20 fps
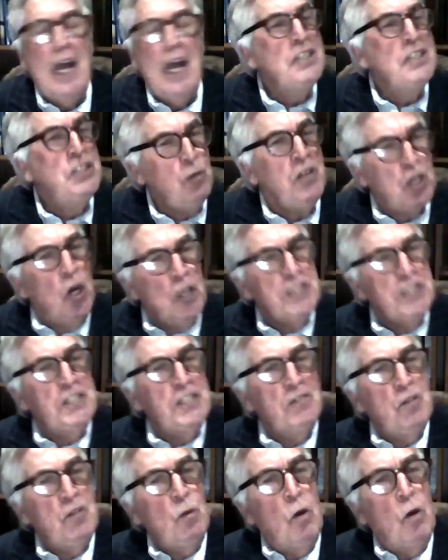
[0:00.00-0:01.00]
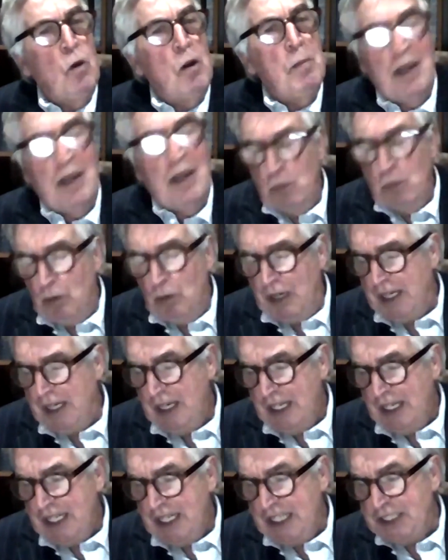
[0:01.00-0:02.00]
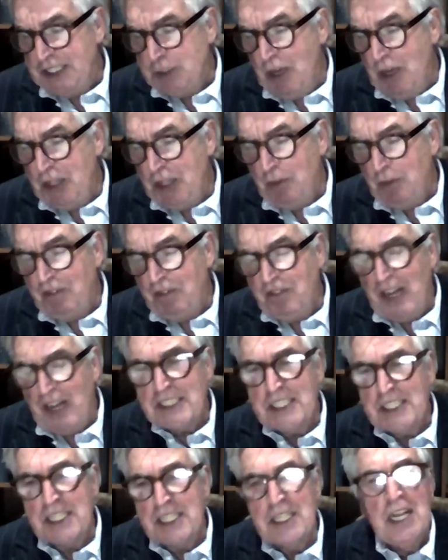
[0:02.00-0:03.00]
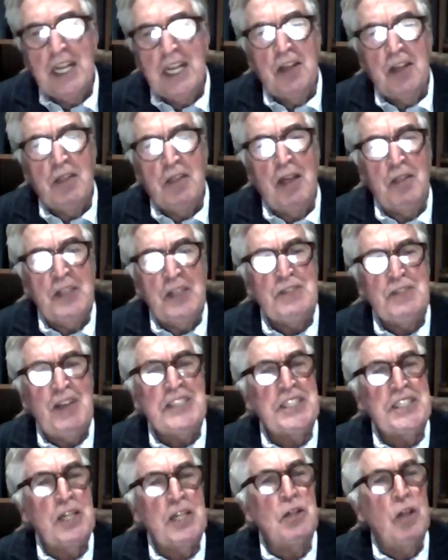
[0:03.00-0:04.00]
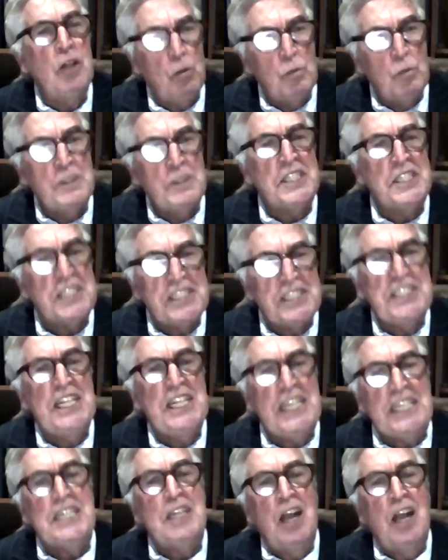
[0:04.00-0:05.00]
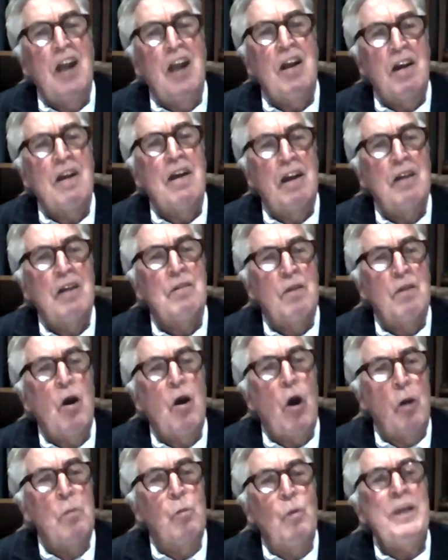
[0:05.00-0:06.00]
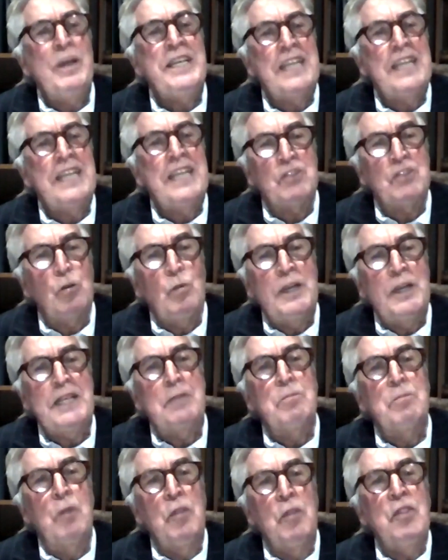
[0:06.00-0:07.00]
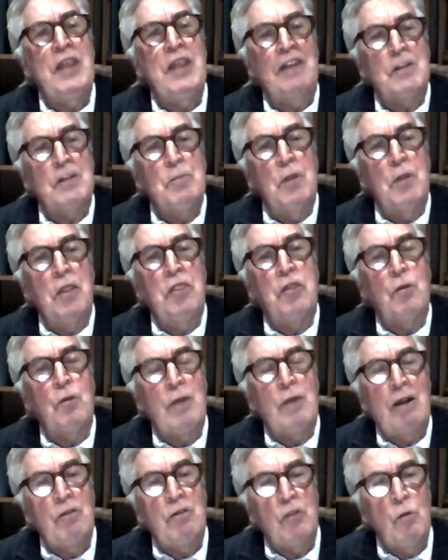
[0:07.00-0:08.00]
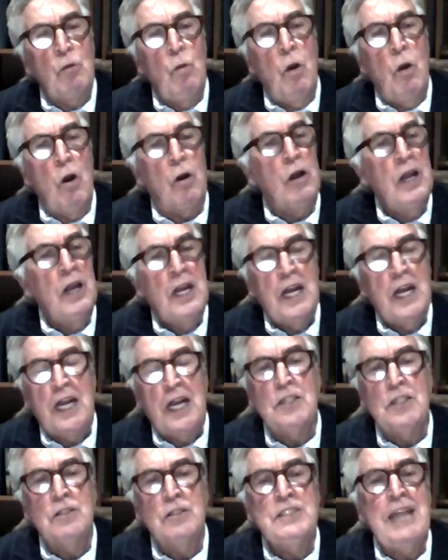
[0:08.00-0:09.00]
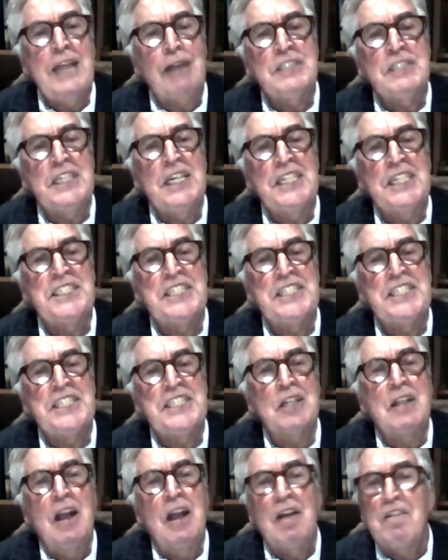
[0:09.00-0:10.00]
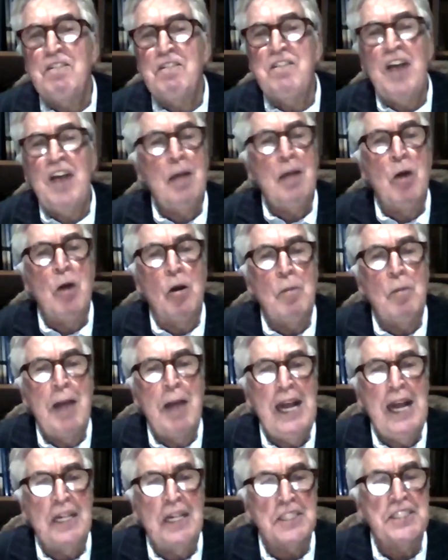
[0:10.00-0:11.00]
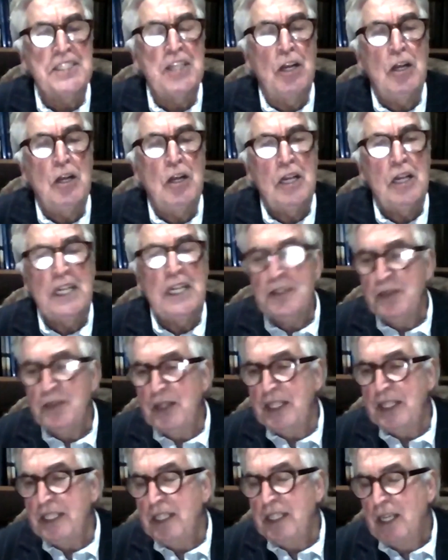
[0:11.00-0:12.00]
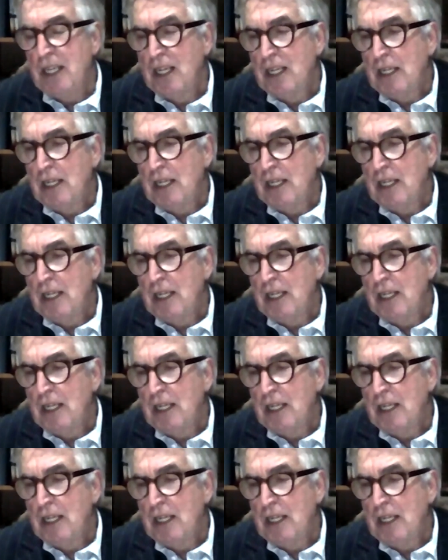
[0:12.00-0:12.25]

And during the course of the war, by the way, it's worth reflecting that this vessel was at sea week after week, month after month throughout the war, and undoubtedly sailed far more miles in the